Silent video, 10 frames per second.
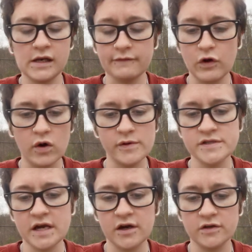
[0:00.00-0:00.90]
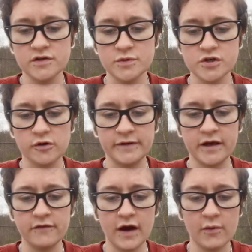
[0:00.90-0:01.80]
I've always carried a Swiss Army
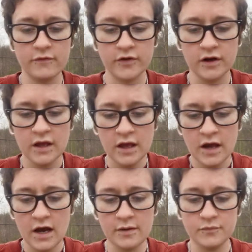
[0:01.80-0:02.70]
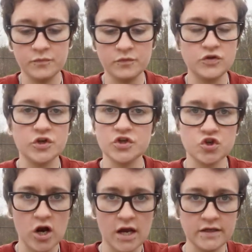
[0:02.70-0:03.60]
knife. However, I'm just
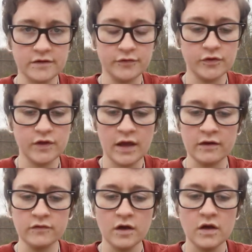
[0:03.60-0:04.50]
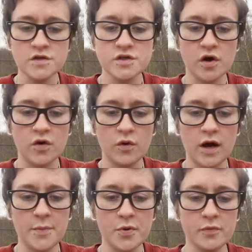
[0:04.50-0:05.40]
trying different things. So
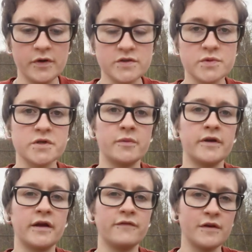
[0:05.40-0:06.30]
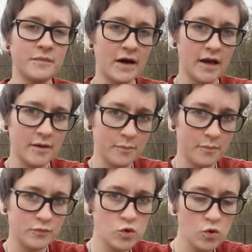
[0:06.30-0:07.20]
I put my Swiss Army knife in my
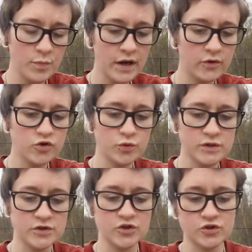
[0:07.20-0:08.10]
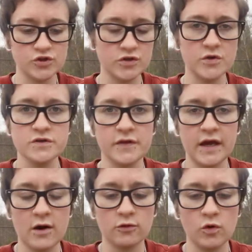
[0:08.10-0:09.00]
tool pouch, which just goes on the
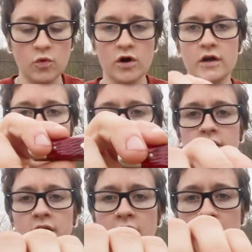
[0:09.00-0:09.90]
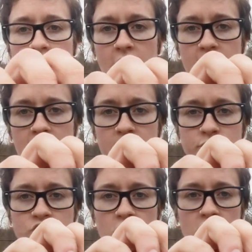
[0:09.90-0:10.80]
counter at work. And I am
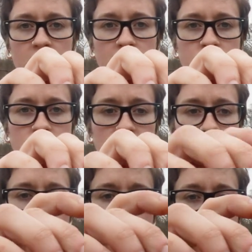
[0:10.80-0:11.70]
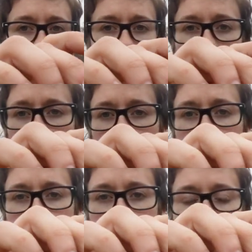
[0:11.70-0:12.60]
trying to carry something
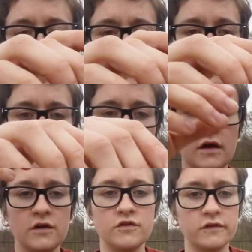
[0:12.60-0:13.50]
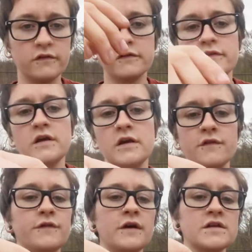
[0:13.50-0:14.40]
like this just to see
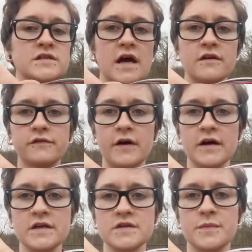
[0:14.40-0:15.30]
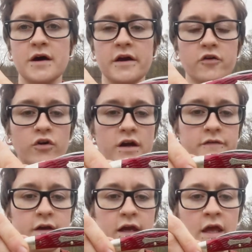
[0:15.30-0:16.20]
if it satisfies my
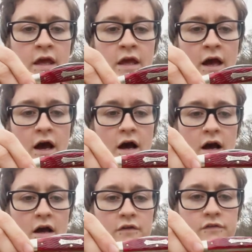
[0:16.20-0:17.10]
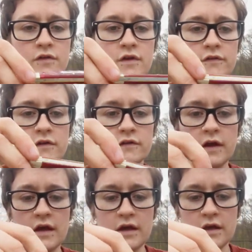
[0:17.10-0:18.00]
craving. Uh, so this is
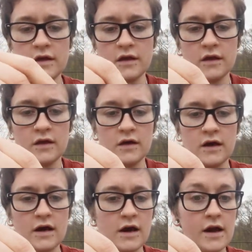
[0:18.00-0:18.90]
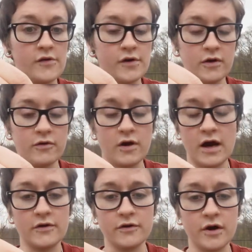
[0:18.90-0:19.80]
a, I don't know,
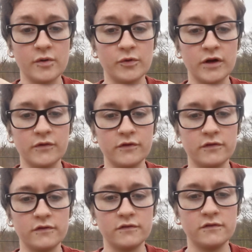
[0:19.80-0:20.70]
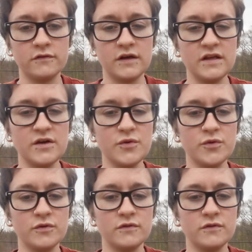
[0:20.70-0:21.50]
I don't know how to pronounce this, Tidioute?